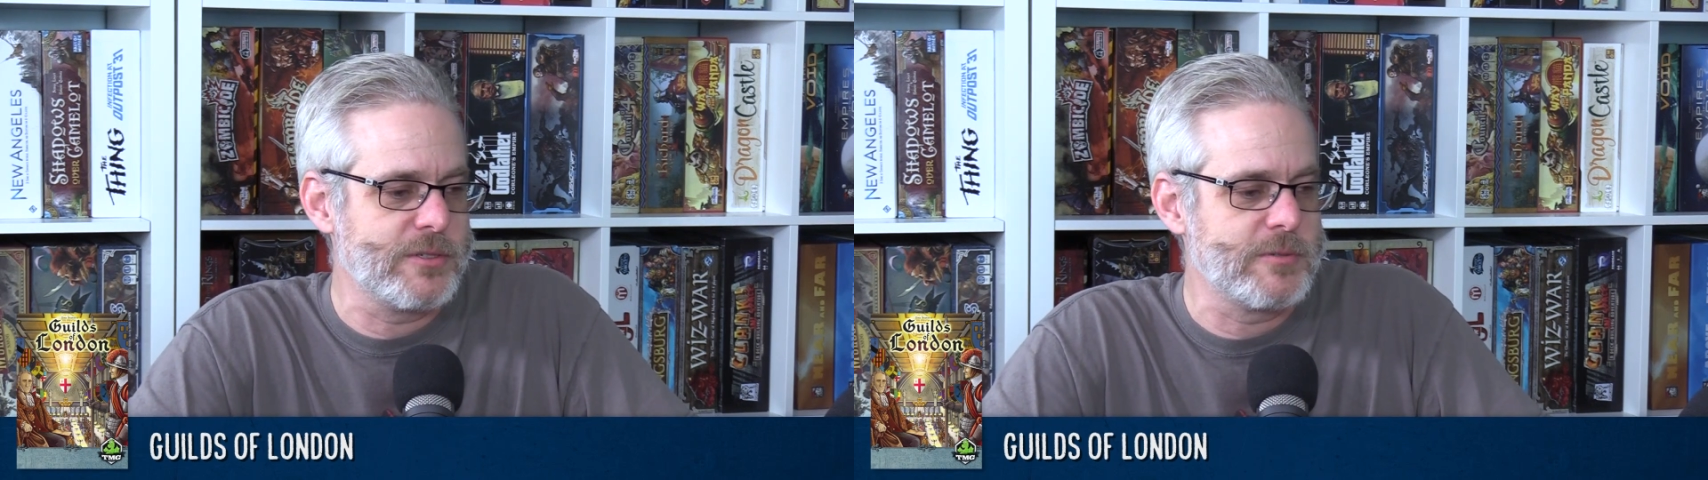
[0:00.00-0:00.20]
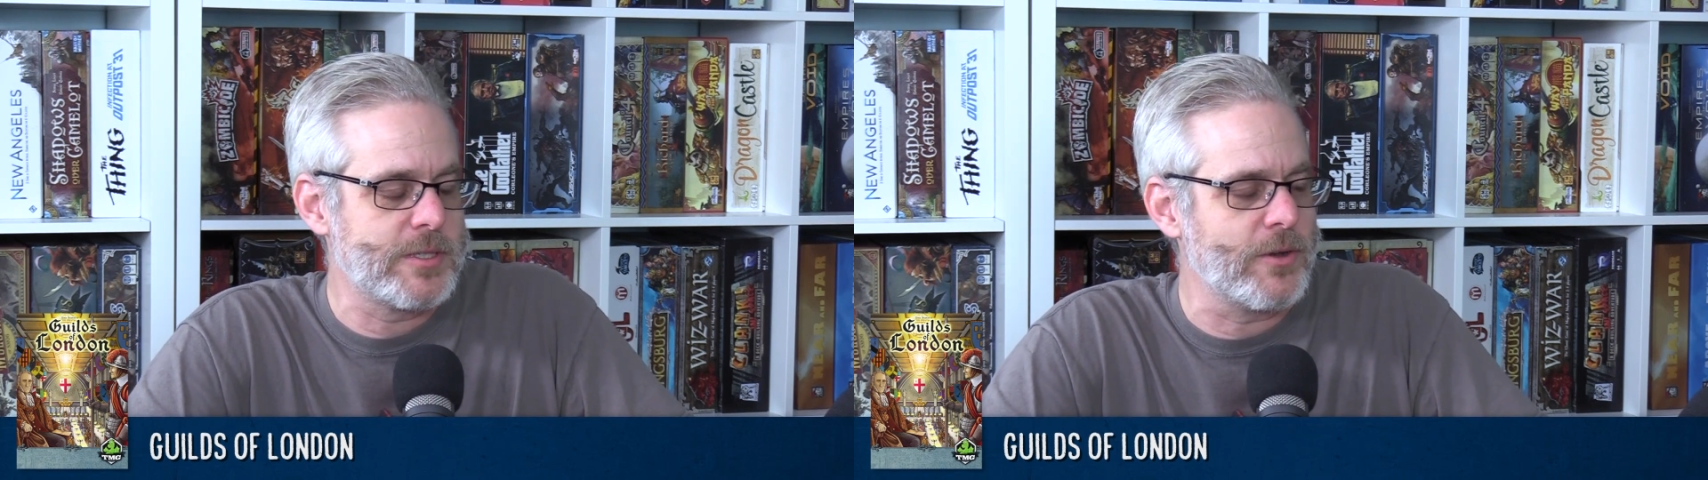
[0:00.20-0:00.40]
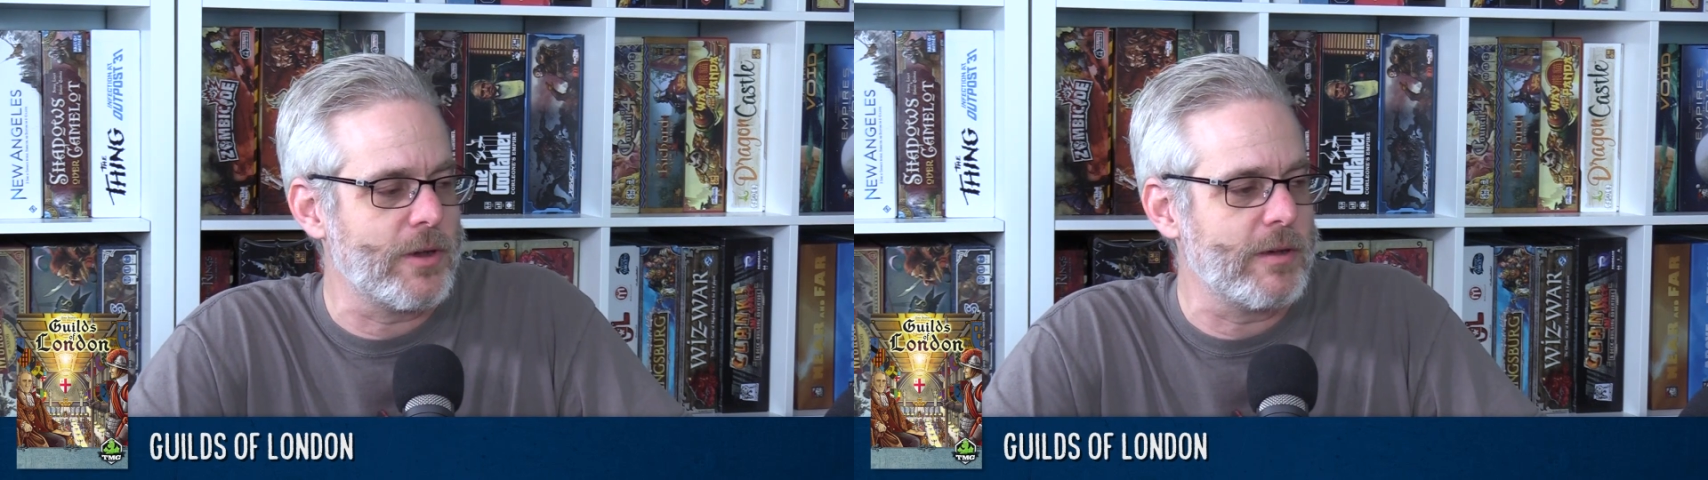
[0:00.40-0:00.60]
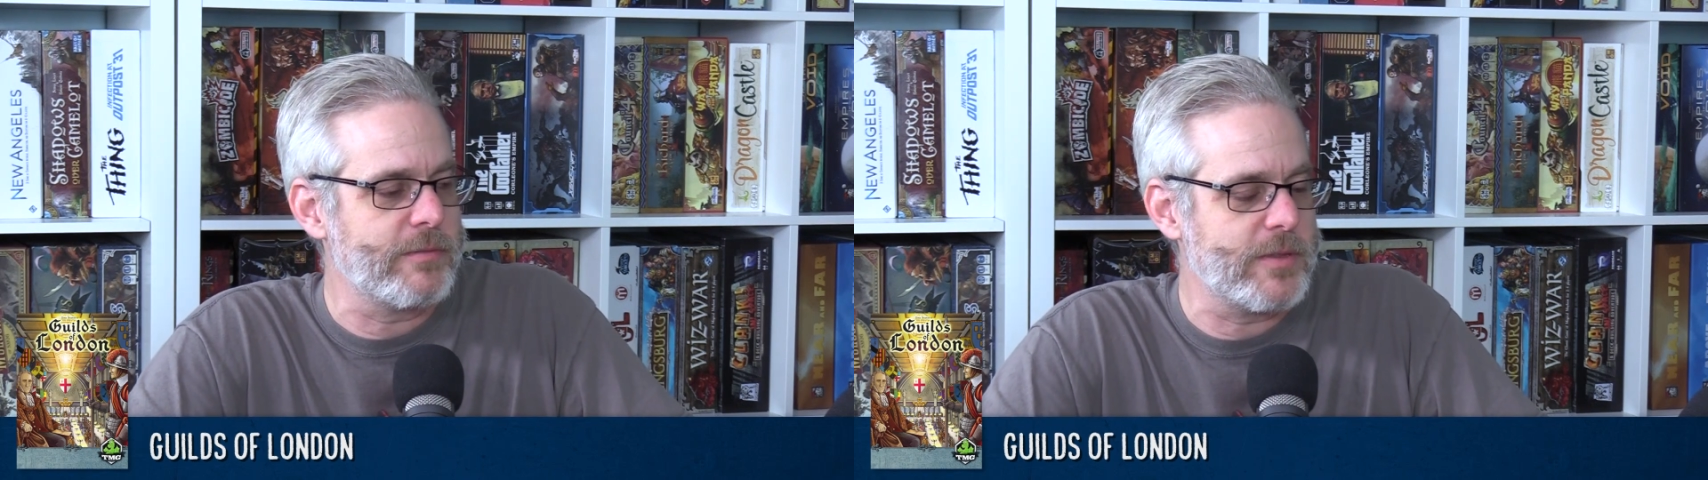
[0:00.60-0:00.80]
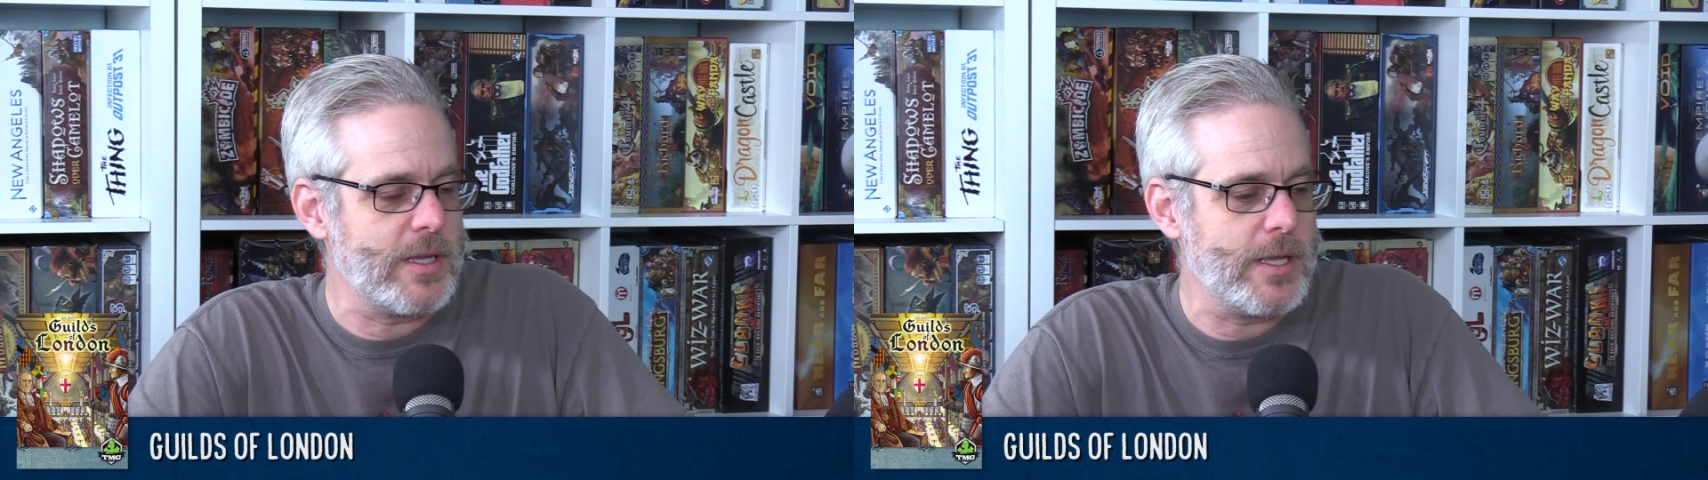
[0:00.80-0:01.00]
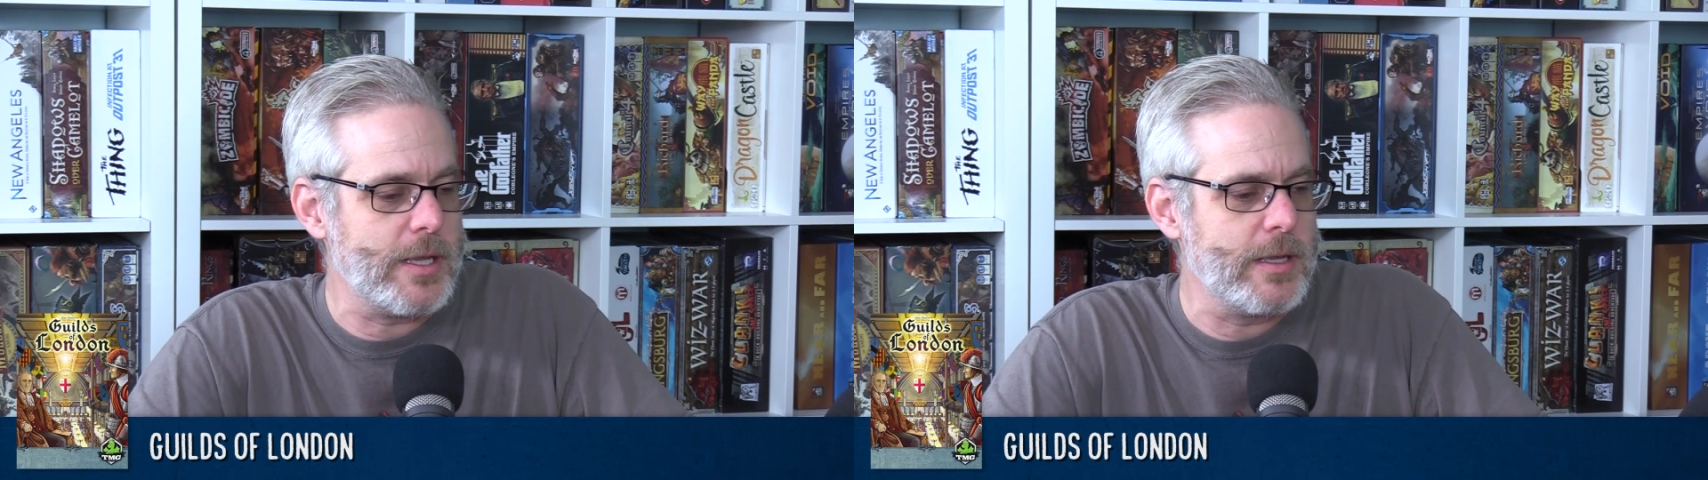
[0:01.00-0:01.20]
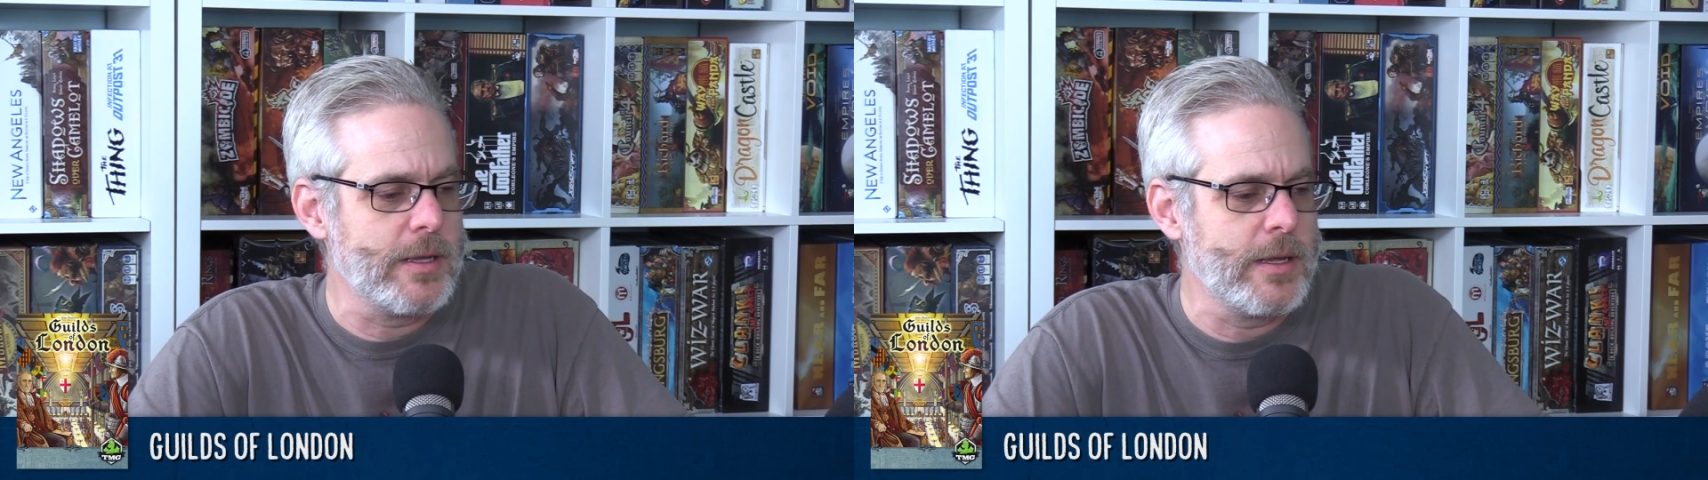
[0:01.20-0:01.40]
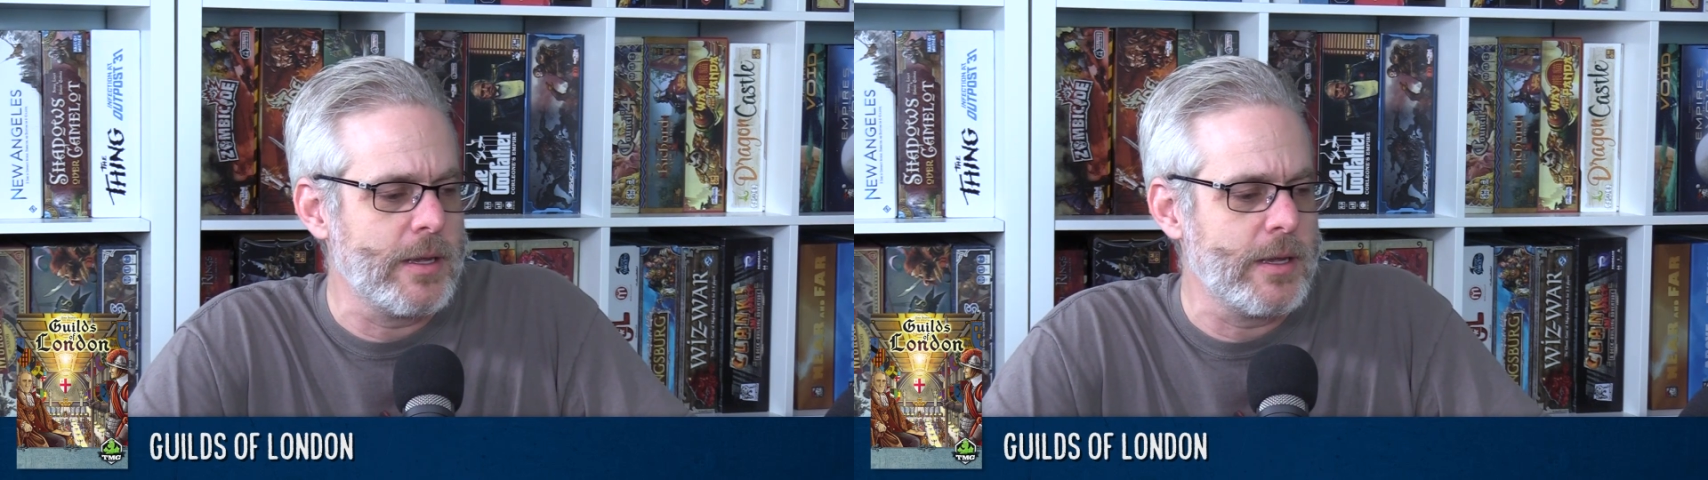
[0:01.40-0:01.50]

you resolve the